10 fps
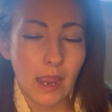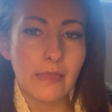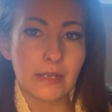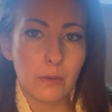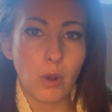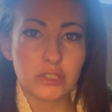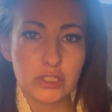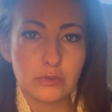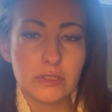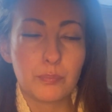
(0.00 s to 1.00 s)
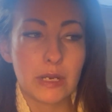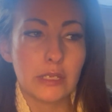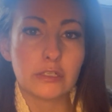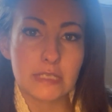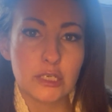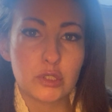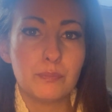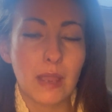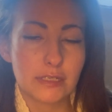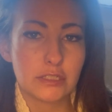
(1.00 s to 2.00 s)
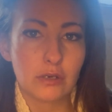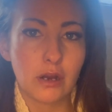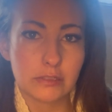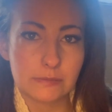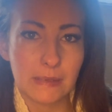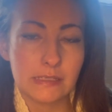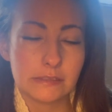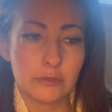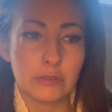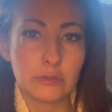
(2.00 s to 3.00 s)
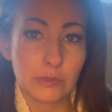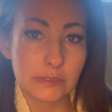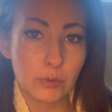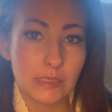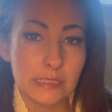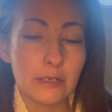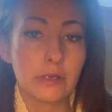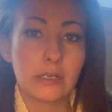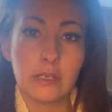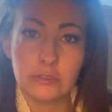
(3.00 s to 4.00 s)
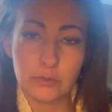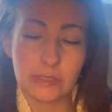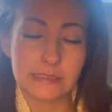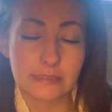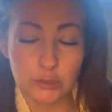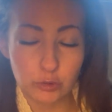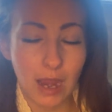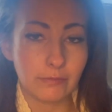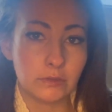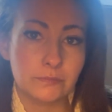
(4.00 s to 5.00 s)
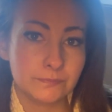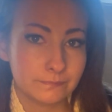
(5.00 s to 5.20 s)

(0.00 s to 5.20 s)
And then I want you to bring your attention back to your heart space. You can do this quickly or you can do this as a travel.